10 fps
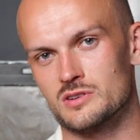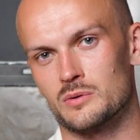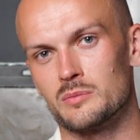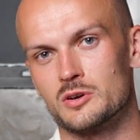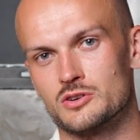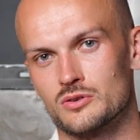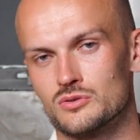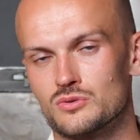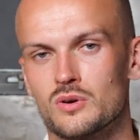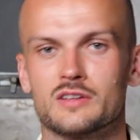I will make sure
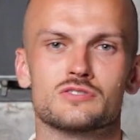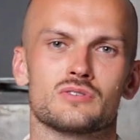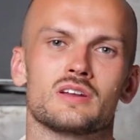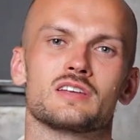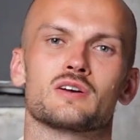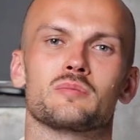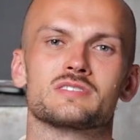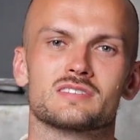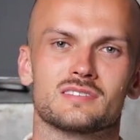to answer any comments.